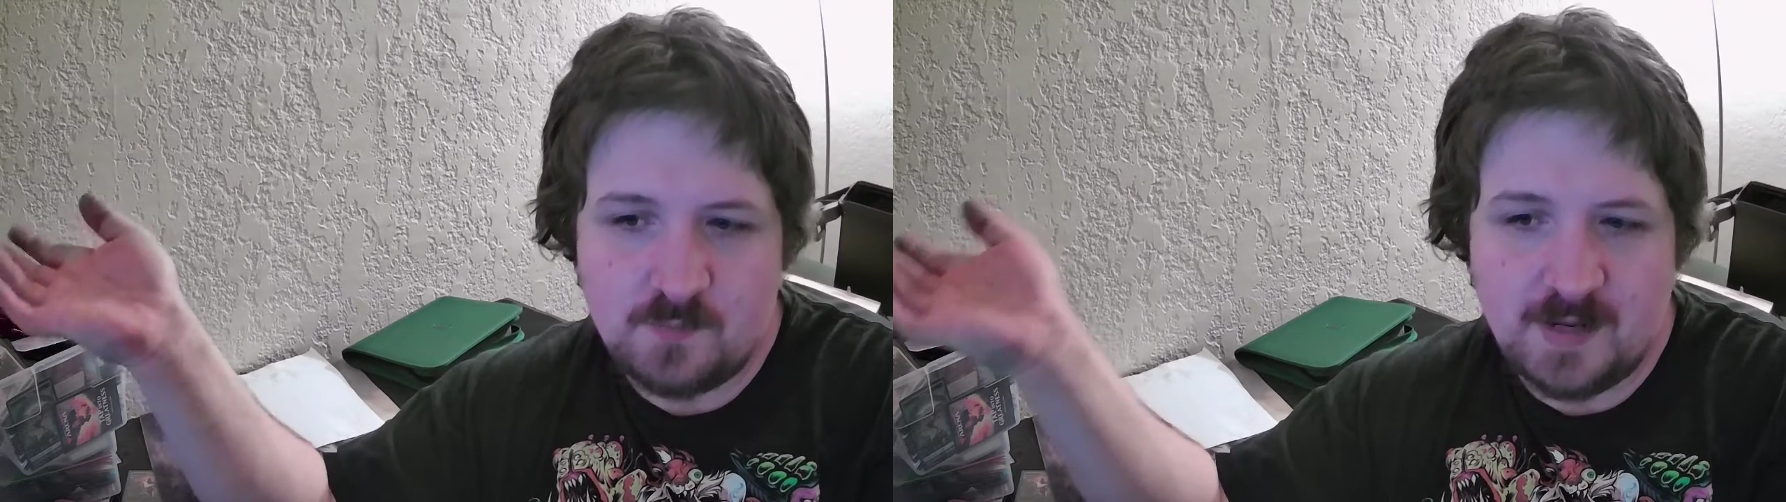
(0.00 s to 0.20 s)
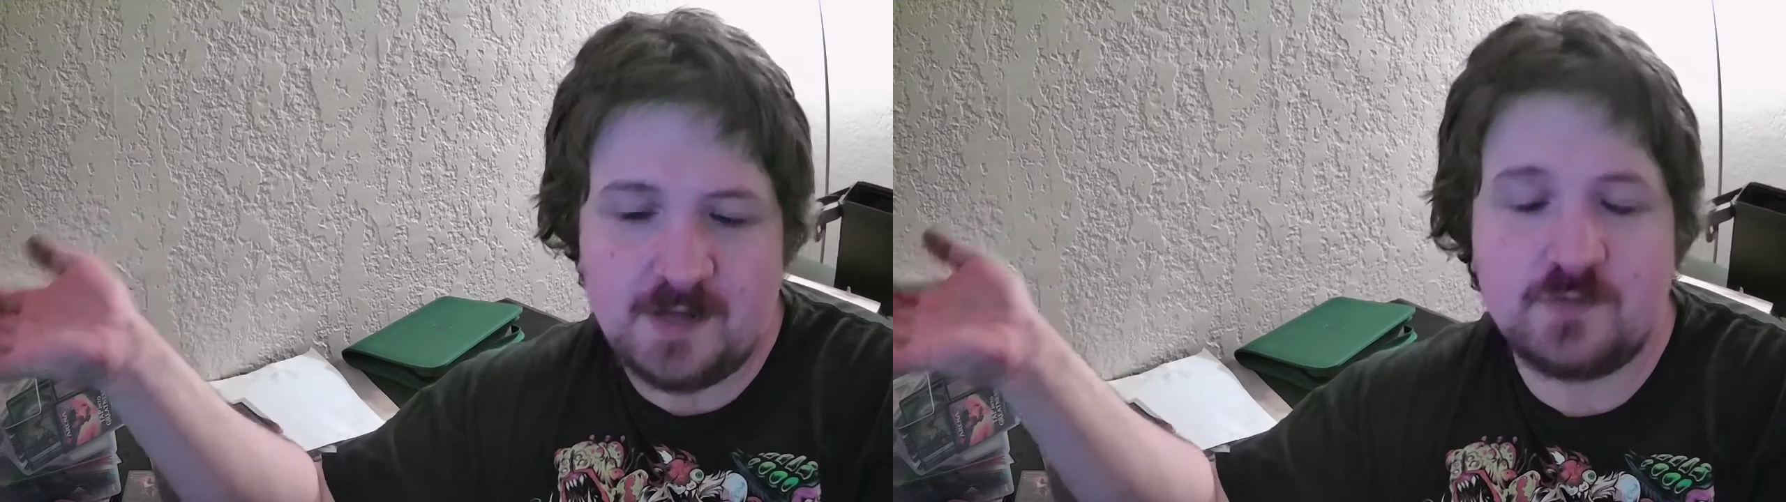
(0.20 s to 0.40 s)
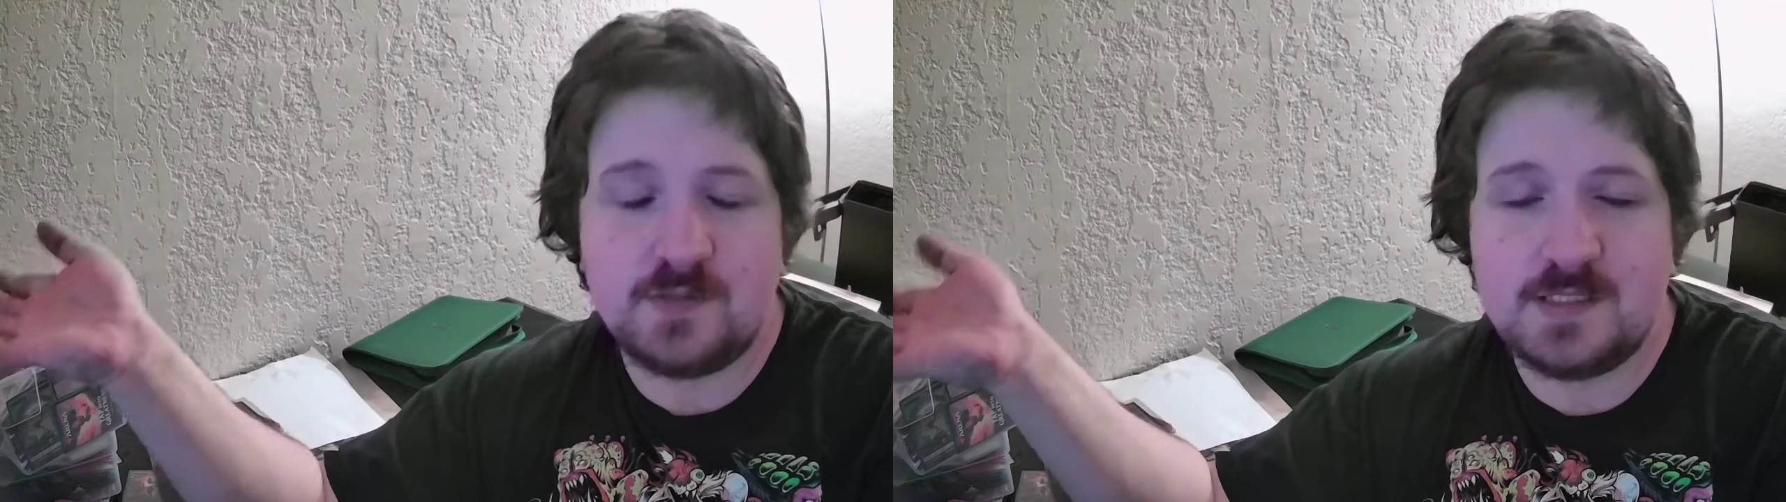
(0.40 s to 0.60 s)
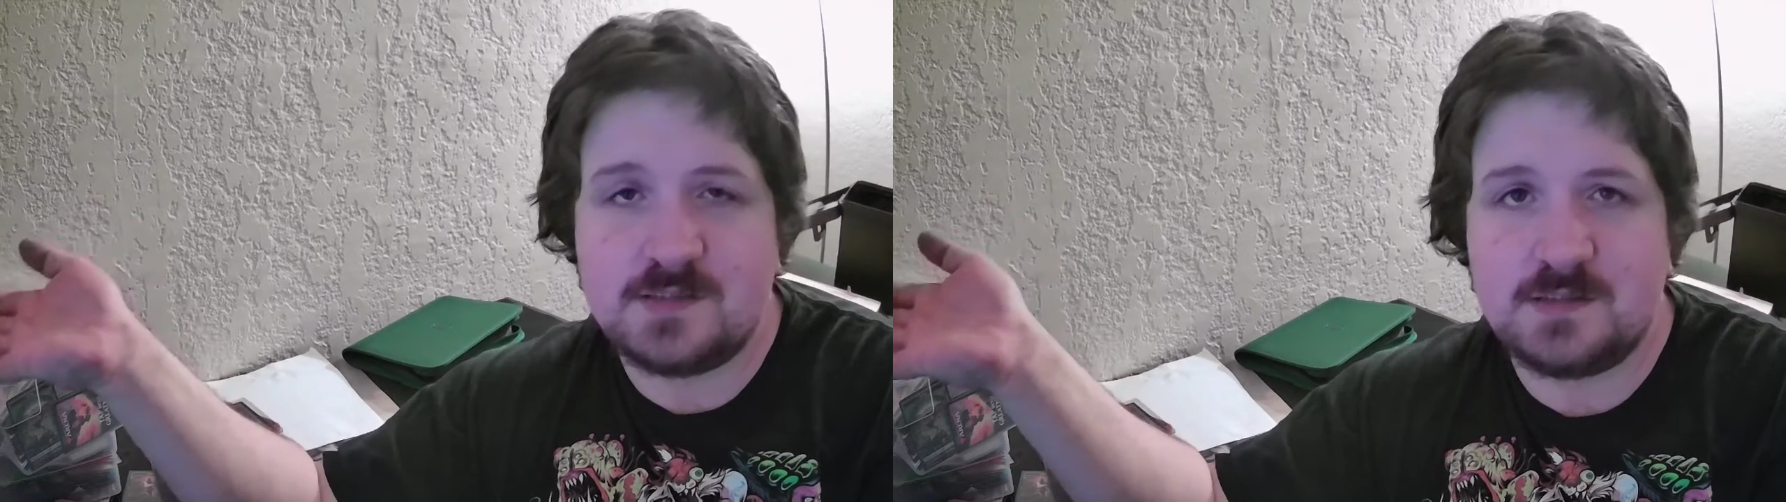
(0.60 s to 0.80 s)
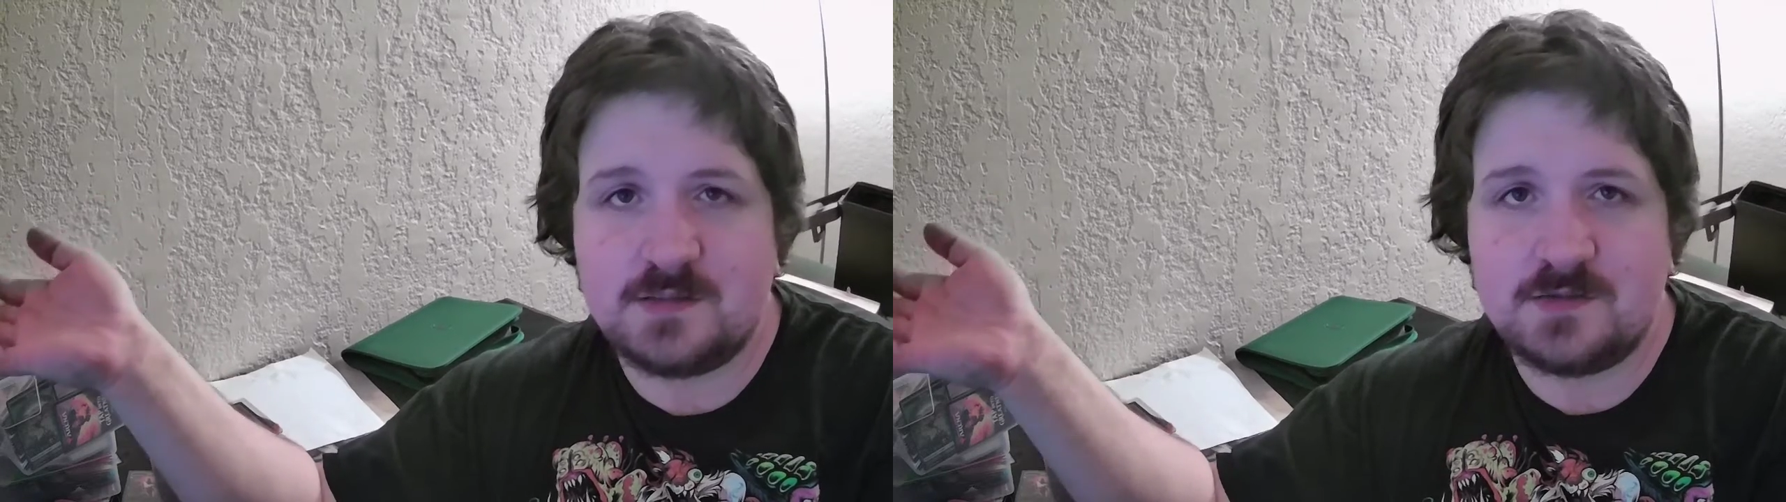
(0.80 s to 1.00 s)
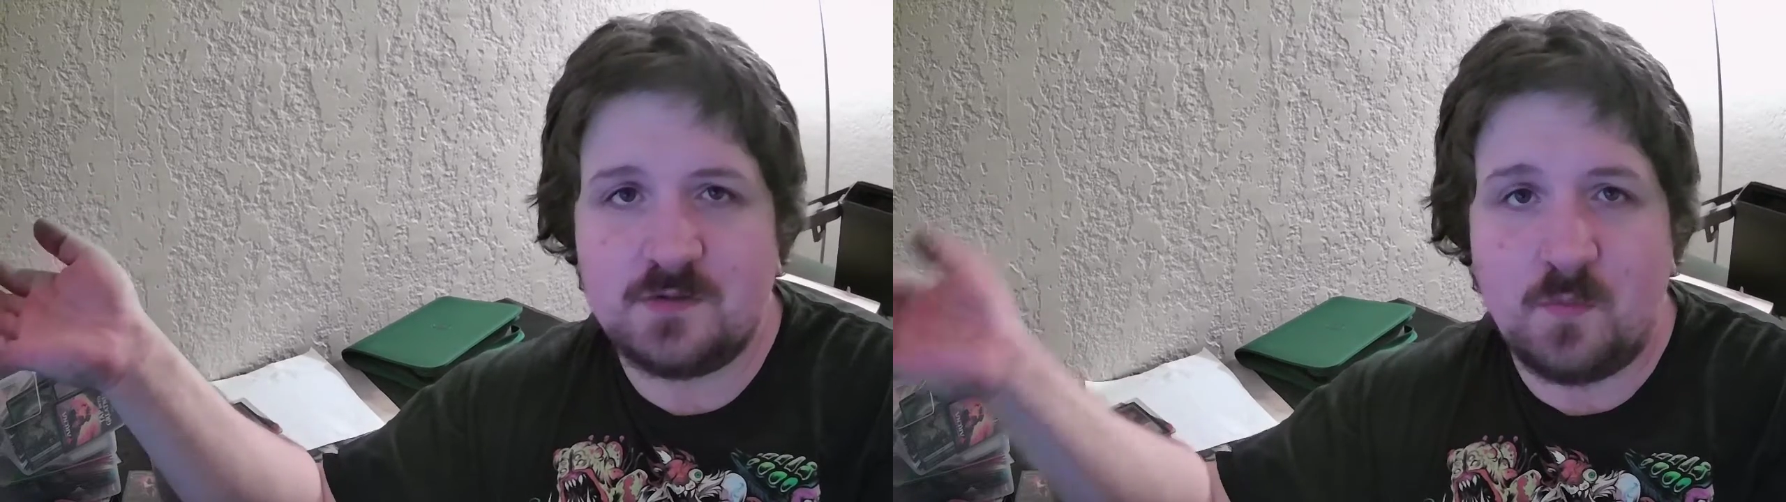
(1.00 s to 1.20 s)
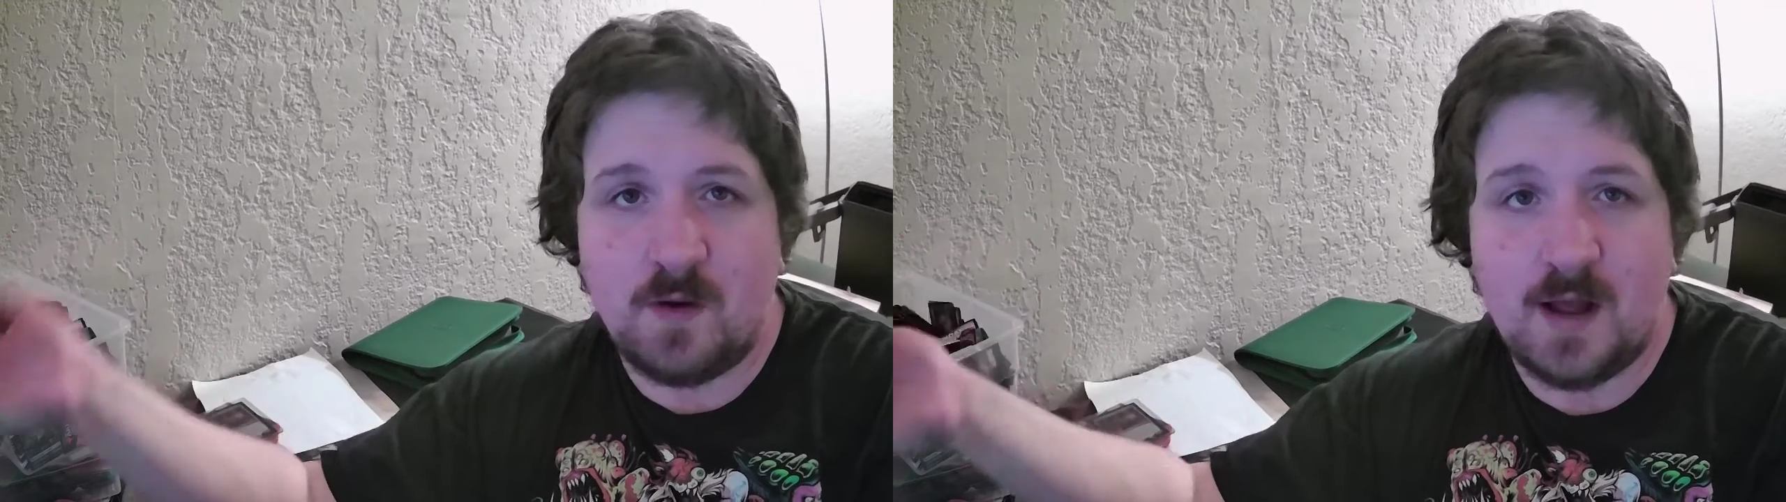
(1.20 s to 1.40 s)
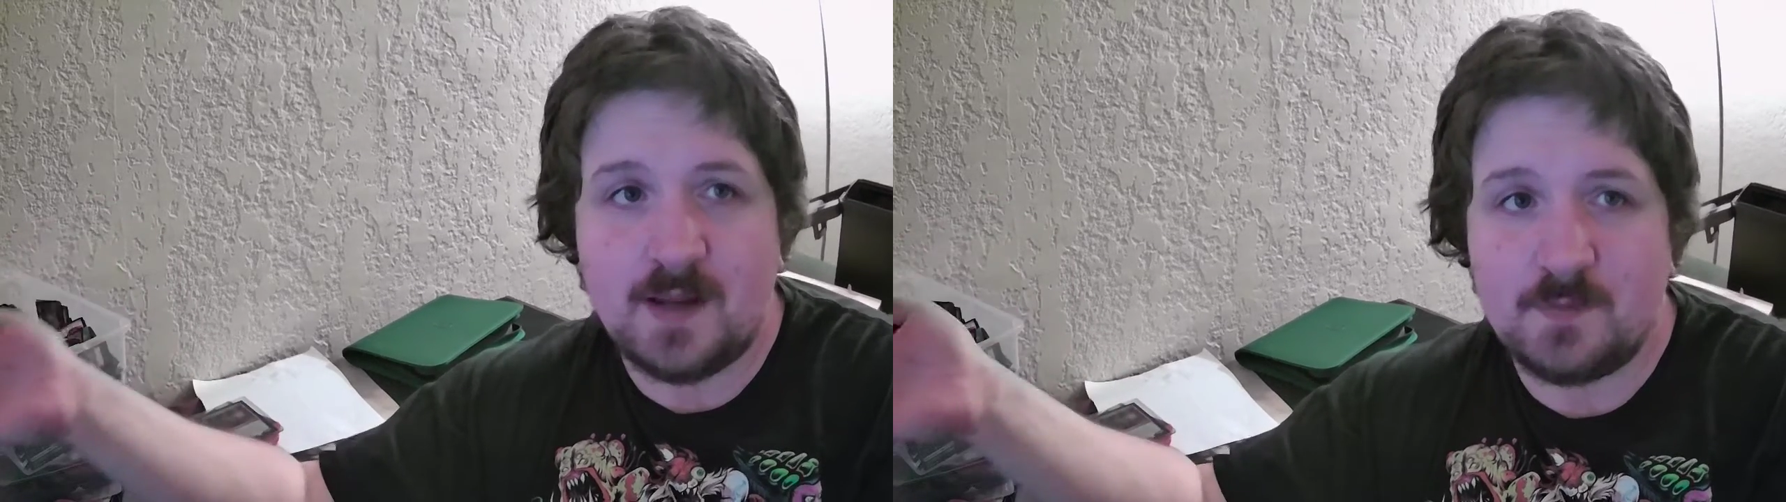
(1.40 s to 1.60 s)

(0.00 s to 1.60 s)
main reason as to why